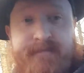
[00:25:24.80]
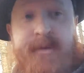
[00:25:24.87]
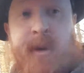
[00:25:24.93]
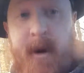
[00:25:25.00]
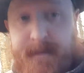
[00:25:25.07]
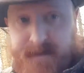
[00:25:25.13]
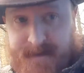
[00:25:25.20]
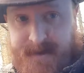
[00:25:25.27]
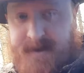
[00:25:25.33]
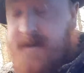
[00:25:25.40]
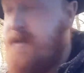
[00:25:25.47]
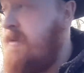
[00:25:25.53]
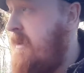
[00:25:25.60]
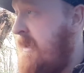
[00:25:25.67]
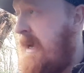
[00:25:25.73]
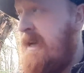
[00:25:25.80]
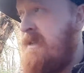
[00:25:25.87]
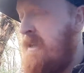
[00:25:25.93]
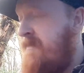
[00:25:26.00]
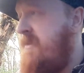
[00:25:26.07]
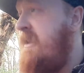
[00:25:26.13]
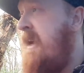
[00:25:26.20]
props. I
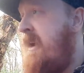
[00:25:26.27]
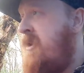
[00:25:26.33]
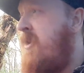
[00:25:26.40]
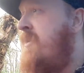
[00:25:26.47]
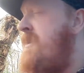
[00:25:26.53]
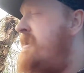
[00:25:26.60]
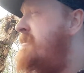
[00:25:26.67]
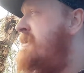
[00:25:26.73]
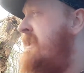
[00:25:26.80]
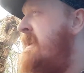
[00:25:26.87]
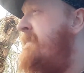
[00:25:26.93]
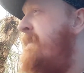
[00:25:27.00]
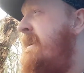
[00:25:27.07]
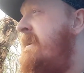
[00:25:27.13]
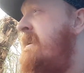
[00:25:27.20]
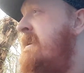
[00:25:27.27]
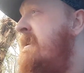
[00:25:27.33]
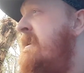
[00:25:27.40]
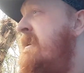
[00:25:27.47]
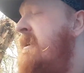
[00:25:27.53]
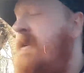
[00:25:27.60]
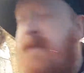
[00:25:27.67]
definitely echo what you say, Mick,
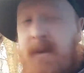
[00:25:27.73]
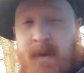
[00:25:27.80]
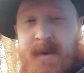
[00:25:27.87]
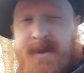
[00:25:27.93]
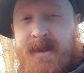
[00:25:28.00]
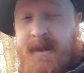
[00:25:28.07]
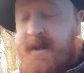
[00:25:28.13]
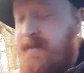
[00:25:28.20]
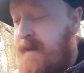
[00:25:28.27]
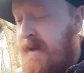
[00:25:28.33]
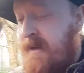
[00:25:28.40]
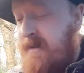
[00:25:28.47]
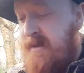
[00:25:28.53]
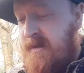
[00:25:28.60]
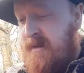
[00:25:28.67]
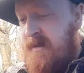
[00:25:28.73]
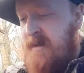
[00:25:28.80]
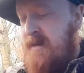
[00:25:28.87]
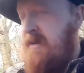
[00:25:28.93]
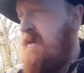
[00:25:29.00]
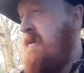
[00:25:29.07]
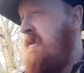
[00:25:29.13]
if you're watching this, mate.
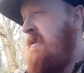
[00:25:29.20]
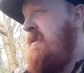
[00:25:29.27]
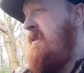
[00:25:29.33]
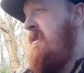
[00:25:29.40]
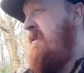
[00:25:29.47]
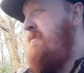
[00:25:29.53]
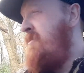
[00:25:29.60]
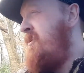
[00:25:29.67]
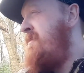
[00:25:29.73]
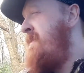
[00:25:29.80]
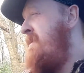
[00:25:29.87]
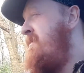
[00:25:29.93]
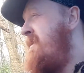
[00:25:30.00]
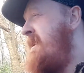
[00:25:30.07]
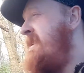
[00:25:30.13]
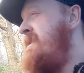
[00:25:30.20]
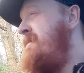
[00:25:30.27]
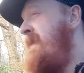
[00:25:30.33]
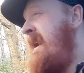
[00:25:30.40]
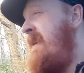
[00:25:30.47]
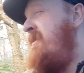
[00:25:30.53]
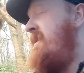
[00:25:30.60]
More people need to
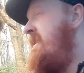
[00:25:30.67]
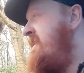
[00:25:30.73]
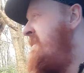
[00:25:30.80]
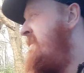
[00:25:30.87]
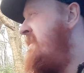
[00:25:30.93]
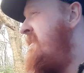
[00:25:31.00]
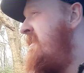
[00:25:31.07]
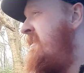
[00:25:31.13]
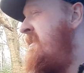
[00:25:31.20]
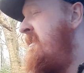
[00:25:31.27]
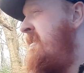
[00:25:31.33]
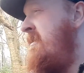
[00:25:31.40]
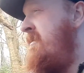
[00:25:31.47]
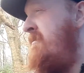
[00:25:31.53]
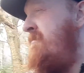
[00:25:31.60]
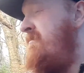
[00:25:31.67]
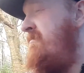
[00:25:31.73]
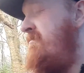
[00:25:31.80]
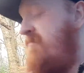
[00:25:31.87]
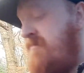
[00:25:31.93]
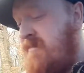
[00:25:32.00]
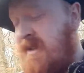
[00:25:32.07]
be out here,
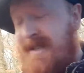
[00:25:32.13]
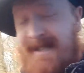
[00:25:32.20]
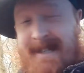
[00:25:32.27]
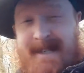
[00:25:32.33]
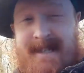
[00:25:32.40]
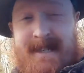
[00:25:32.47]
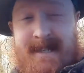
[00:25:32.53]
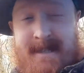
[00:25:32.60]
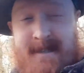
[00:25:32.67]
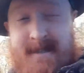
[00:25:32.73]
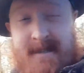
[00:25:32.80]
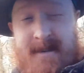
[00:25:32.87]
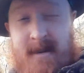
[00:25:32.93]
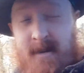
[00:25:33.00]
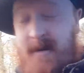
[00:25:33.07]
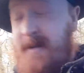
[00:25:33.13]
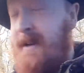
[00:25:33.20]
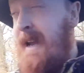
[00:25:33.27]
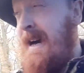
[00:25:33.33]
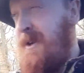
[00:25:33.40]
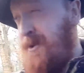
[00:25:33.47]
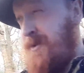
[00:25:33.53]
because this is our
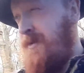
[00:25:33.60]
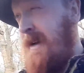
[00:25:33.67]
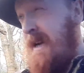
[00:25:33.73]
natural